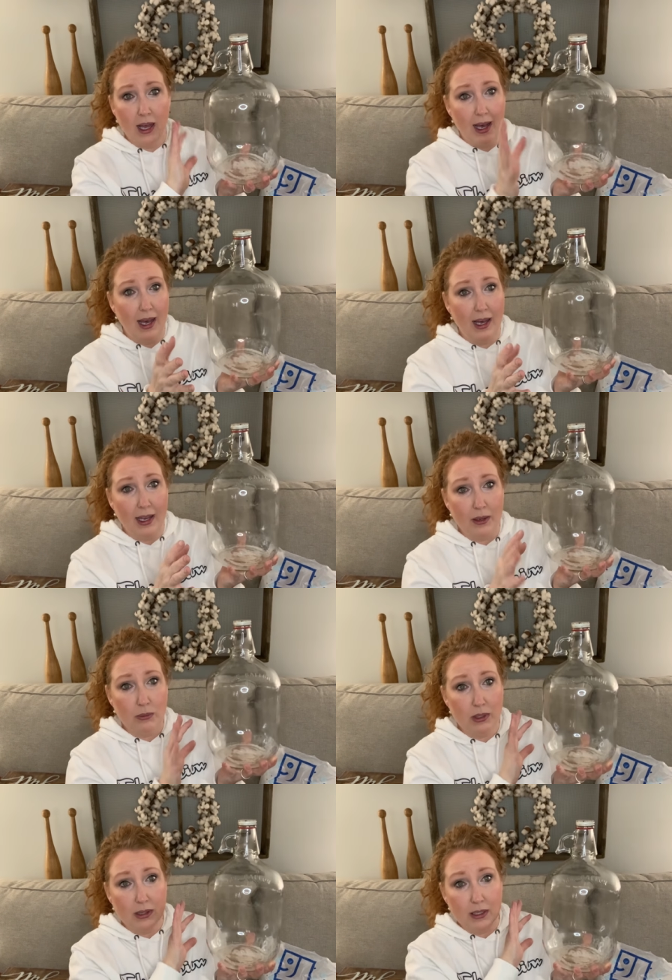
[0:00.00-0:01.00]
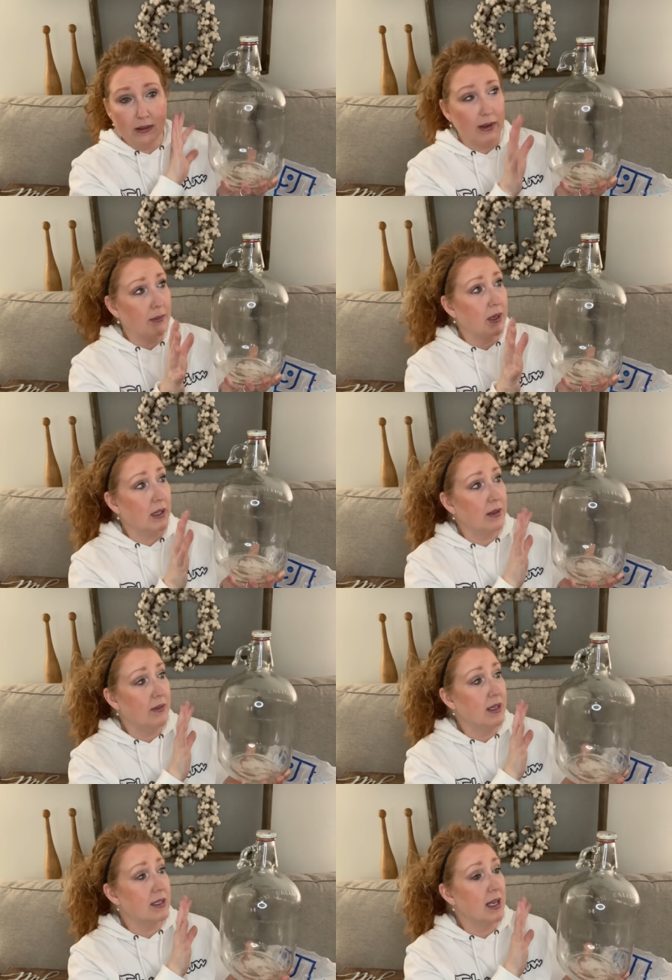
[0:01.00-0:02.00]
I would leave, I'm gonna leave
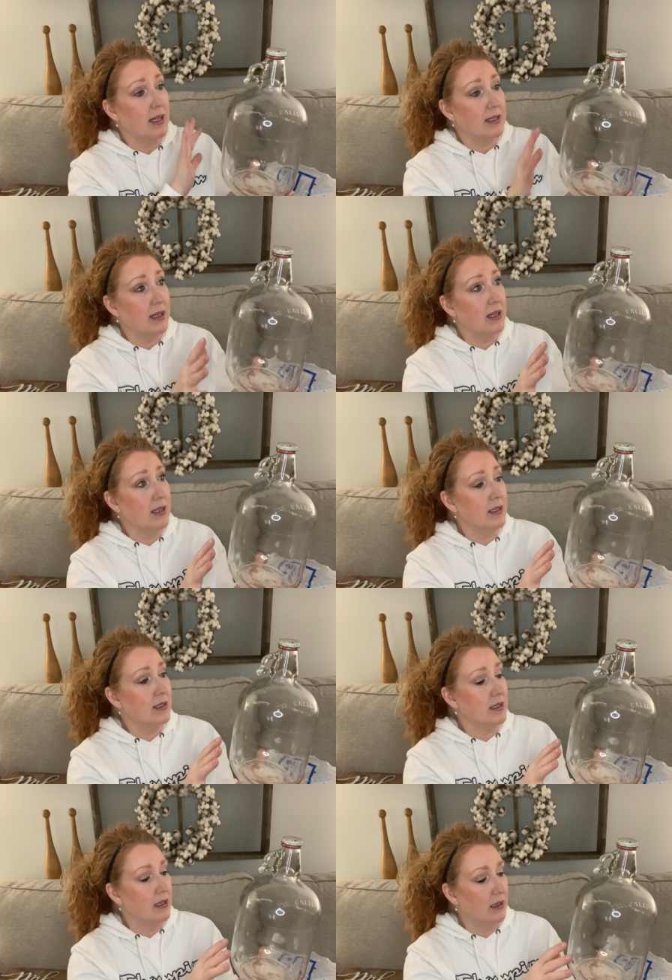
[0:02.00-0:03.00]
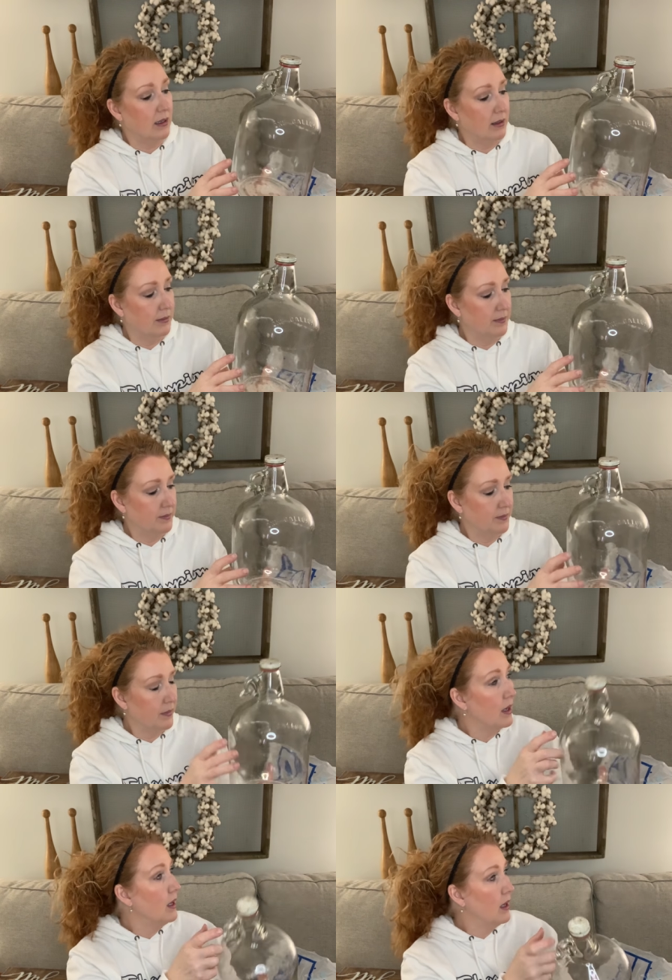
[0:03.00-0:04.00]
this as is. Um,
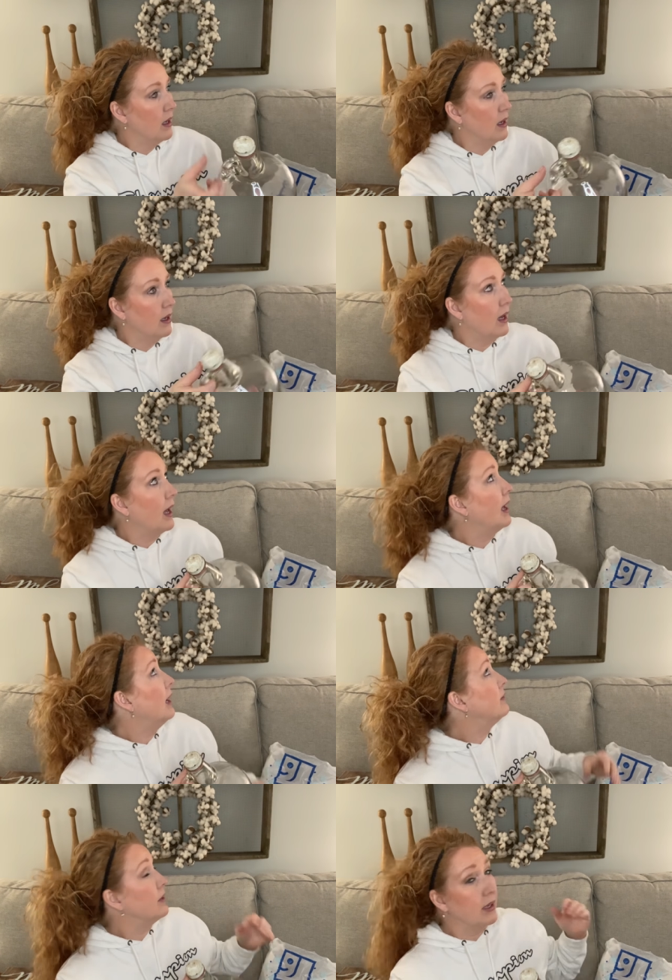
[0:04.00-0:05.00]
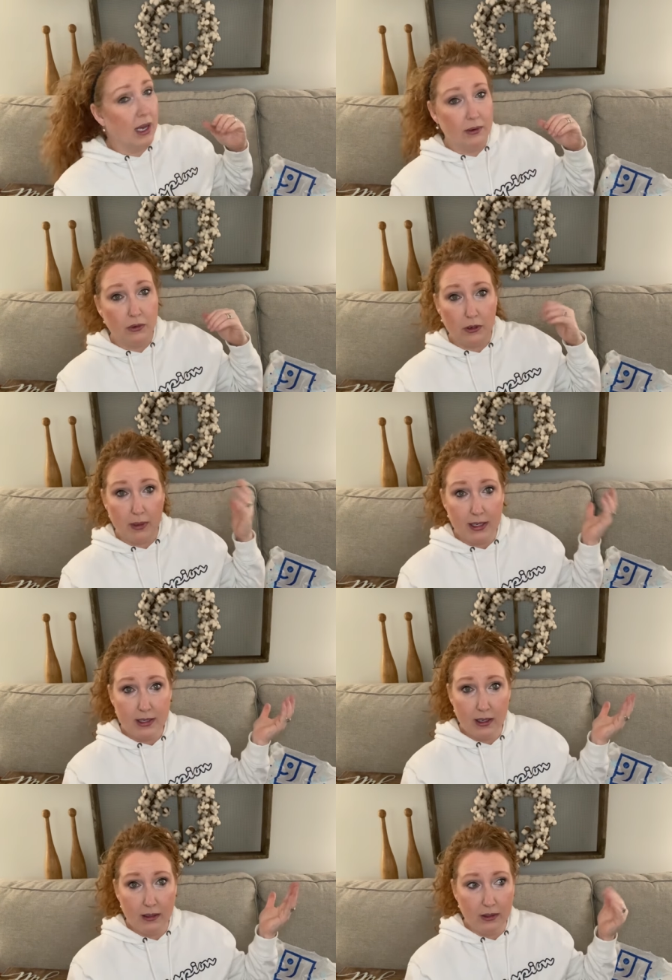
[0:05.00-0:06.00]
I have one on one of my,
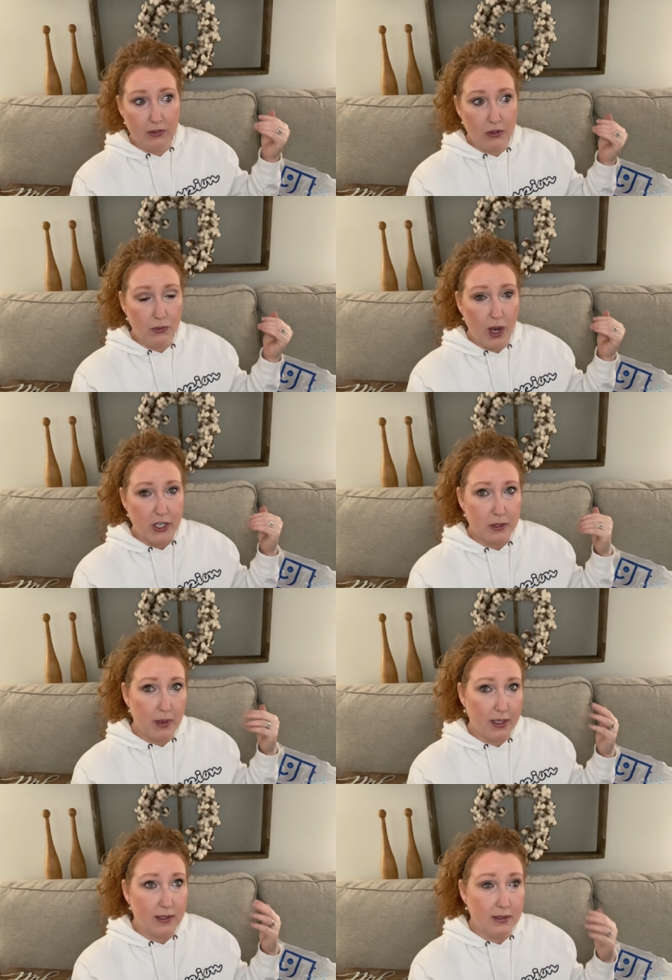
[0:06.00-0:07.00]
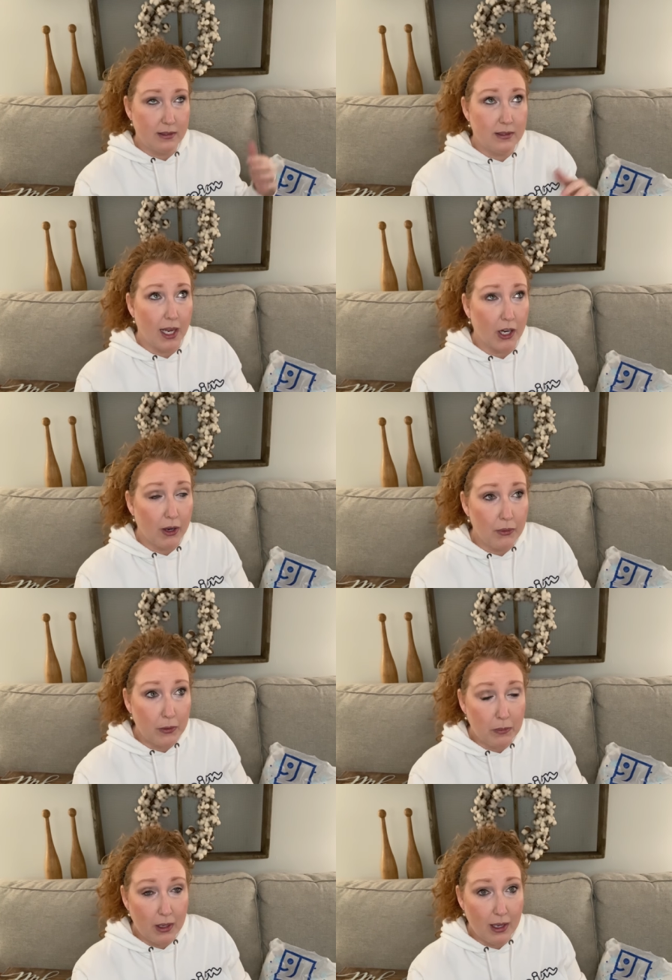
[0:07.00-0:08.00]
if you watched my Decorate
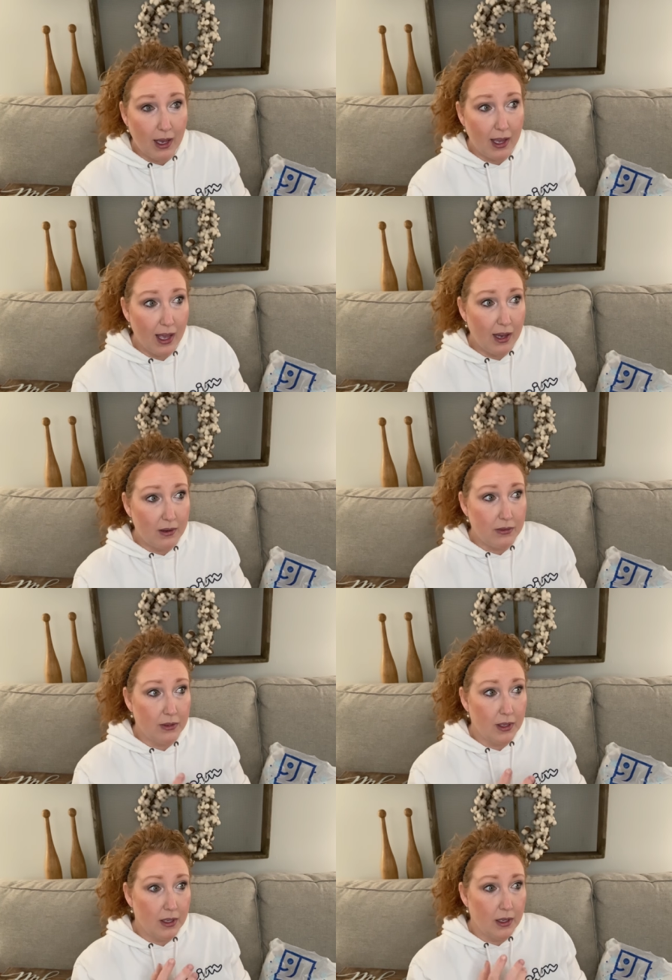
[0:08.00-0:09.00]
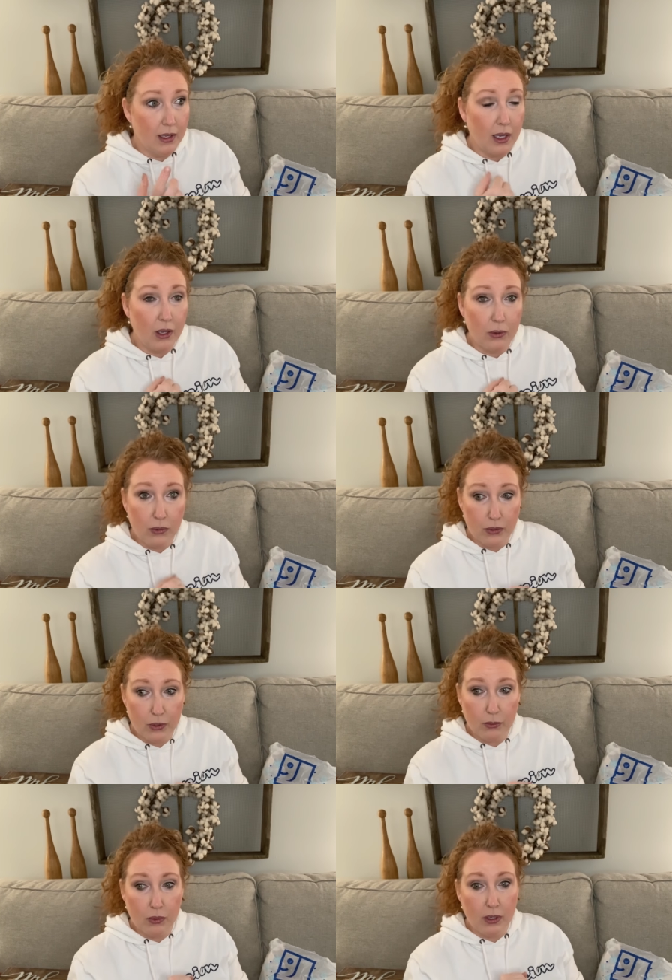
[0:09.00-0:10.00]
With Me, I have a
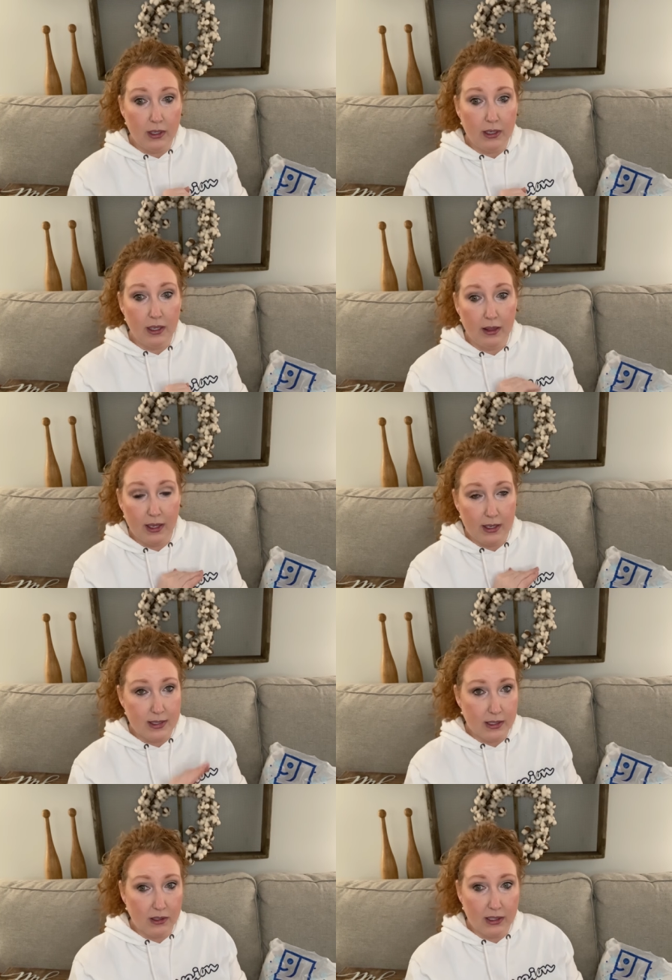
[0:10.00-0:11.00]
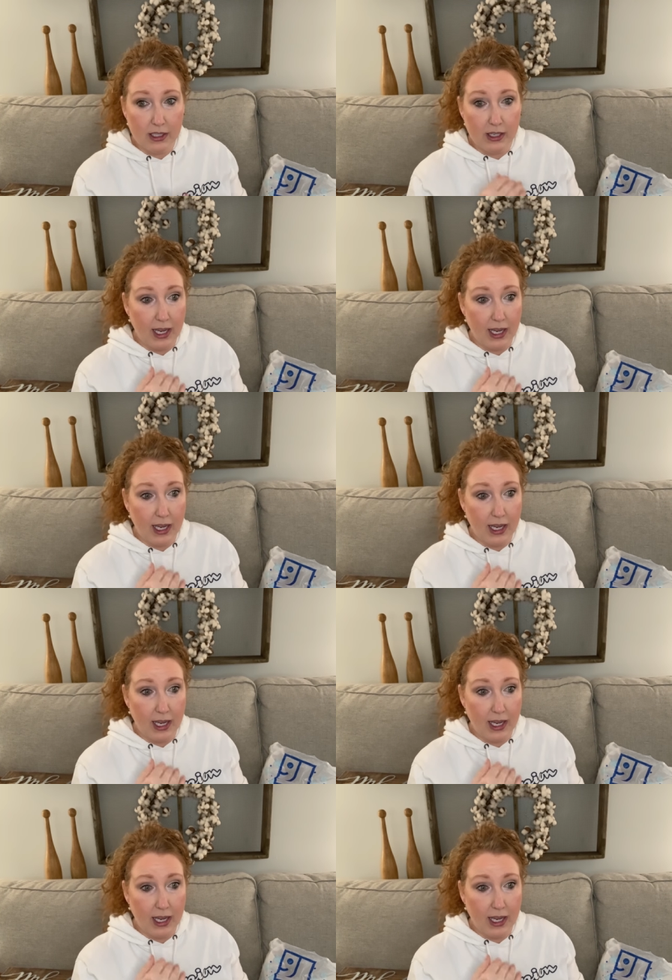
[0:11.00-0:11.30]
older one that is still clear.